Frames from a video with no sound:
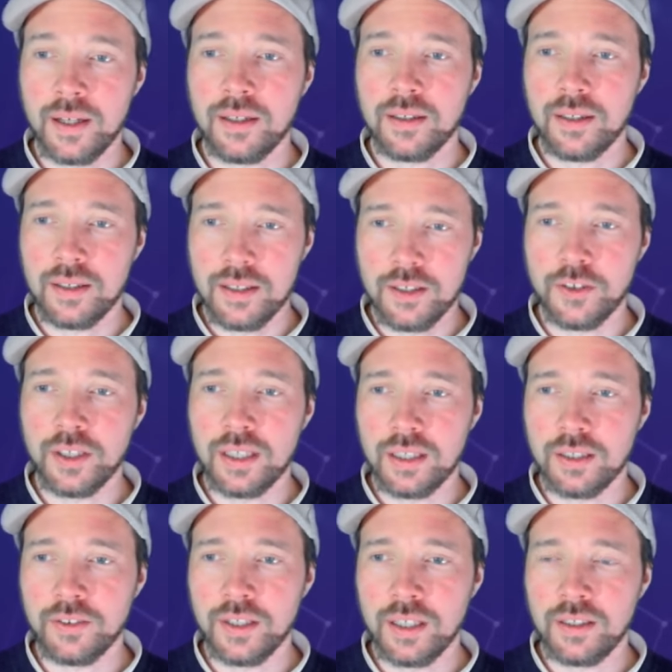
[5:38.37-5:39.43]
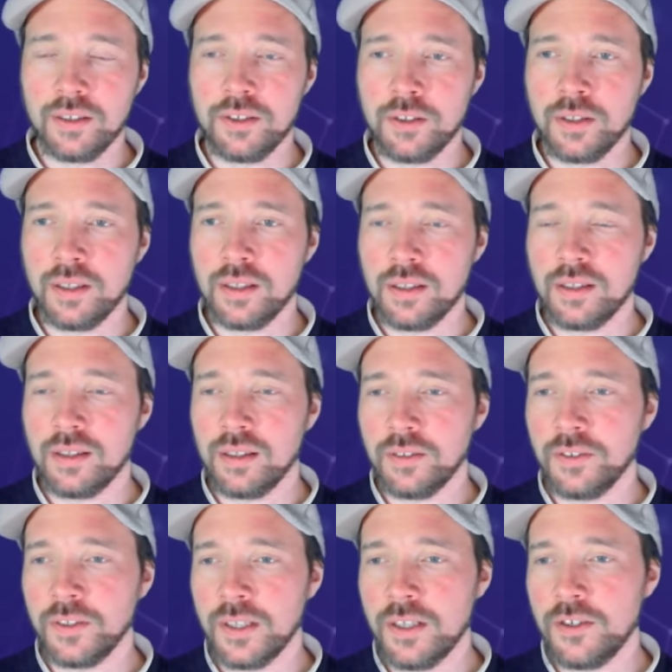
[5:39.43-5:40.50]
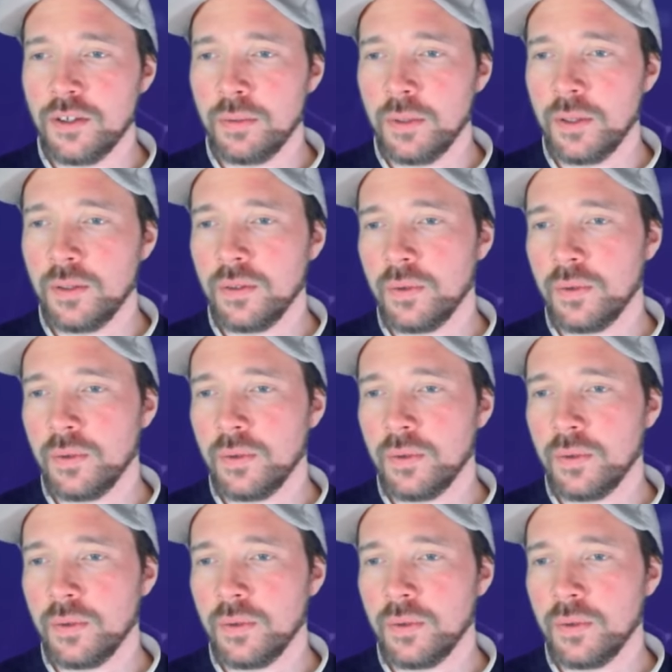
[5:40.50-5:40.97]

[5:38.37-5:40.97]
strictly greater so that it's differentiable?